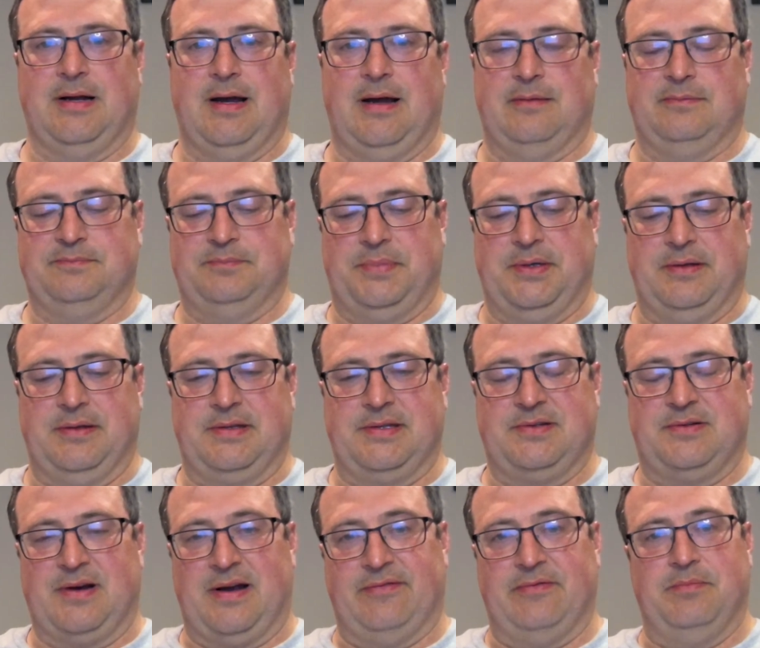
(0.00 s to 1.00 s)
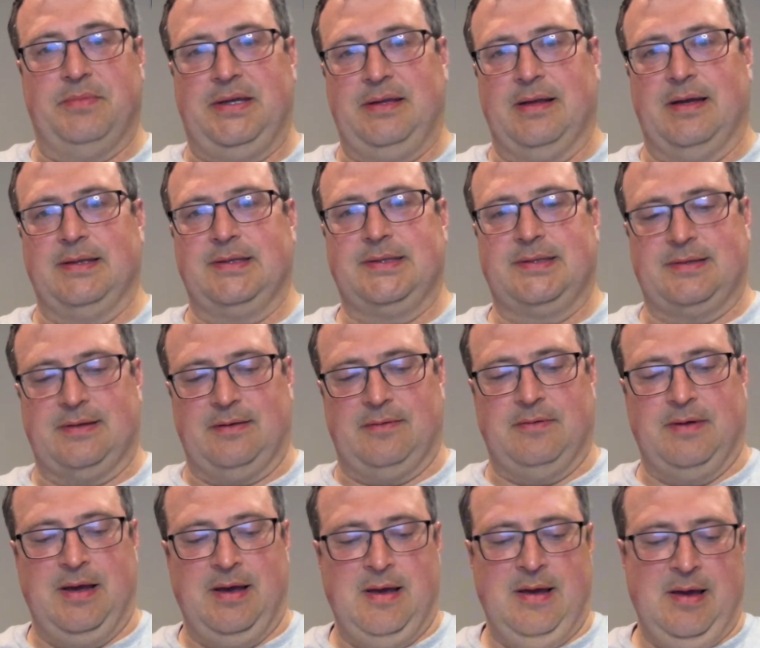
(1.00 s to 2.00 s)
out, but it's driving me nuts.
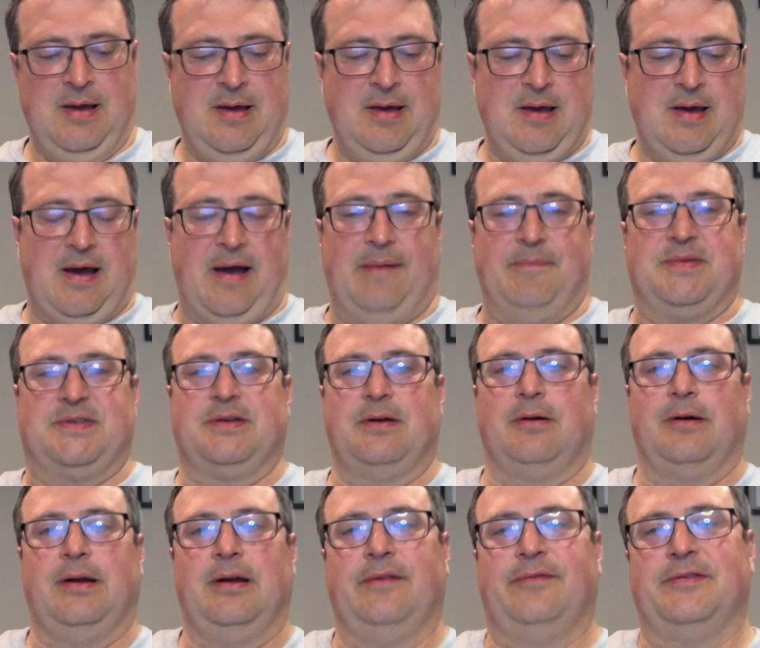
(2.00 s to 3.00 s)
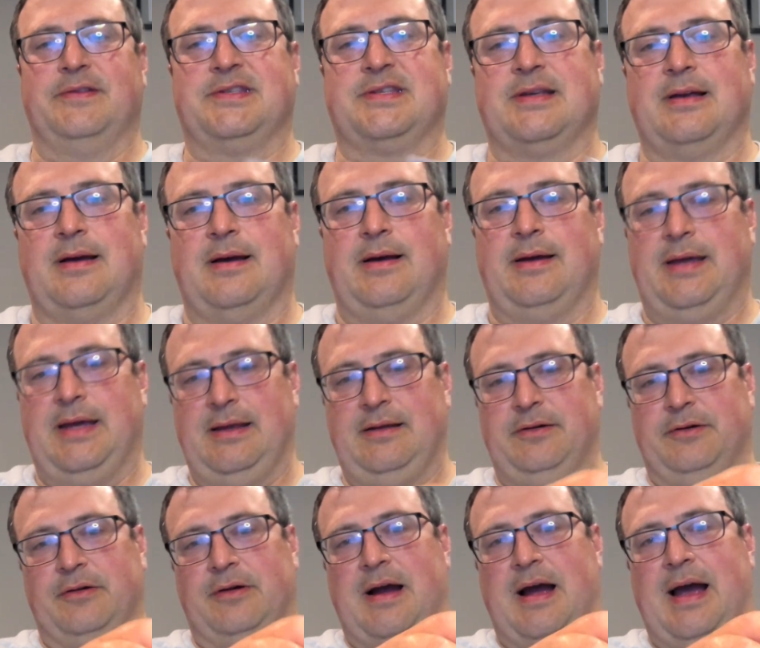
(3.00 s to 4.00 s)
So I'm sorry if it's
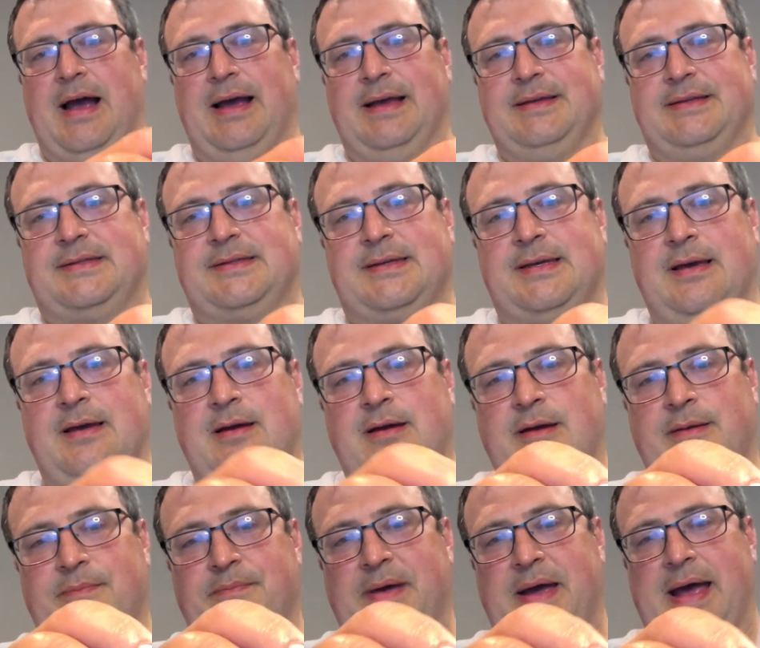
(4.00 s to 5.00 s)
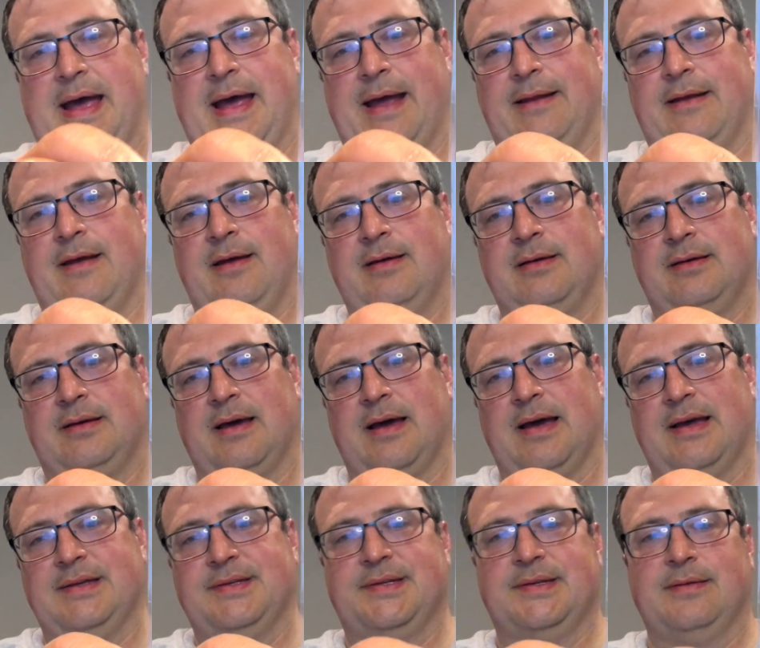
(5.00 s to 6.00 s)
hitting your eyes bad,
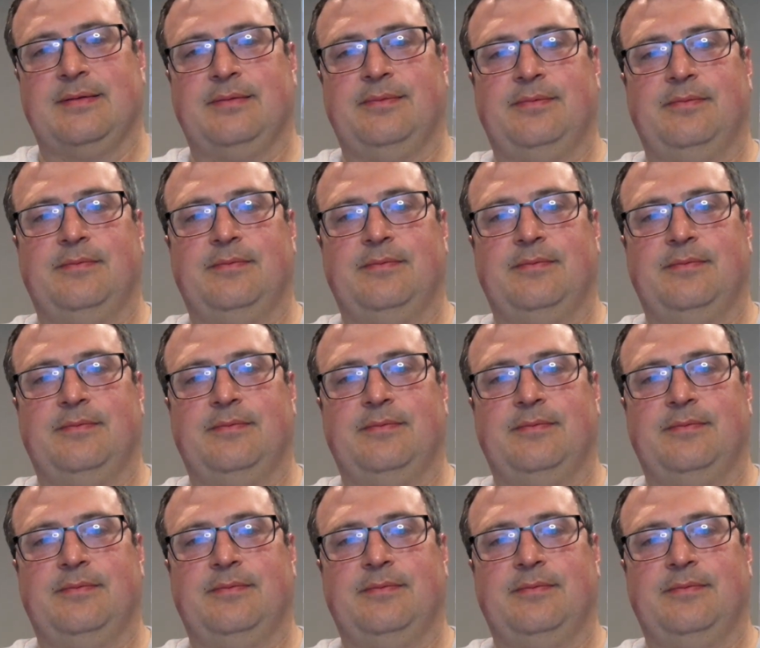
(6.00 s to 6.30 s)
guys.